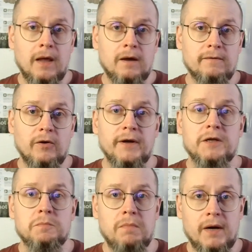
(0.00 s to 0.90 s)
For
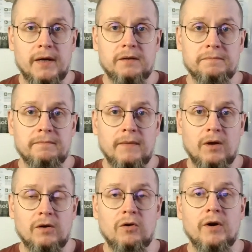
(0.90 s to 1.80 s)
each bucket,
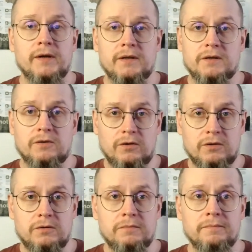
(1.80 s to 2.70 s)
a coin is
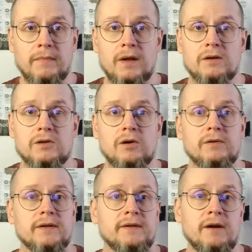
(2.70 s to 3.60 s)
tossed so
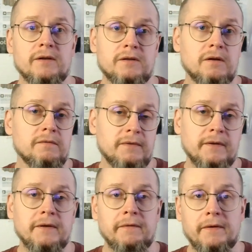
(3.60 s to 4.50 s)
that there is a
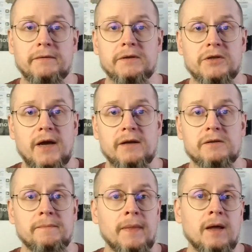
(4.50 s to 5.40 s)
50-50 chance
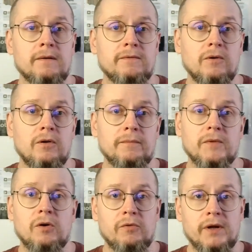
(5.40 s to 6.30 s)
for
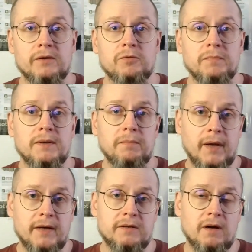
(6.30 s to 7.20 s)
a ring to be
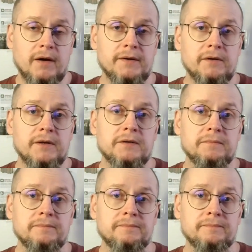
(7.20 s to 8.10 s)
placed under it.
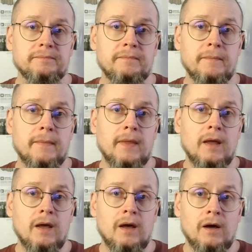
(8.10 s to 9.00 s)

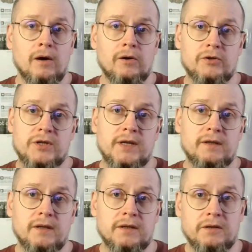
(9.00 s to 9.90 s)
A sheet
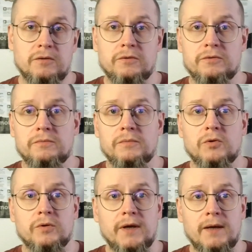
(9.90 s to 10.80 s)
is used
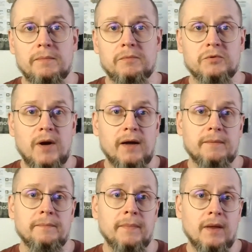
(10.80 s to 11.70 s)
to keep track
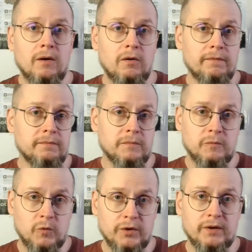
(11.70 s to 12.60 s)
of
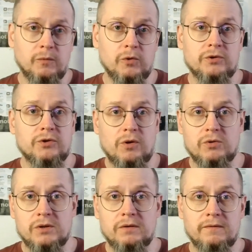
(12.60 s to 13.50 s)
what was
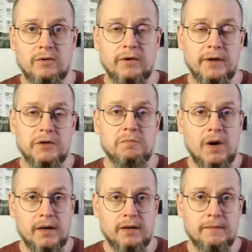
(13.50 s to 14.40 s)
chosen for each
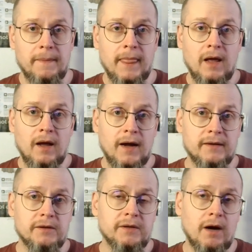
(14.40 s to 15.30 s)
bucket,
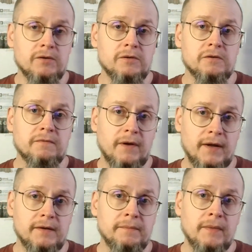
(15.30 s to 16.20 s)
and the dowser's
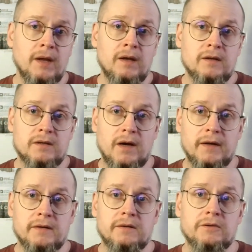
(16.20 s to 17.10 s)
friend
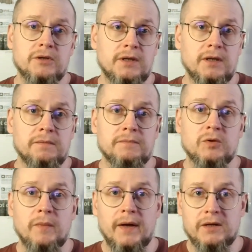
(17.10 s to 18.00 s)
signs the sheet to
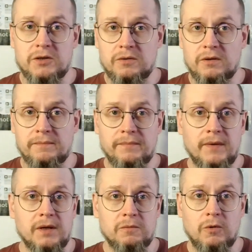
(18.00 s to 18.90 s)
make sure
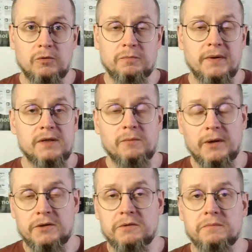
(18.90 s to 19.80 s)
it won't be switched.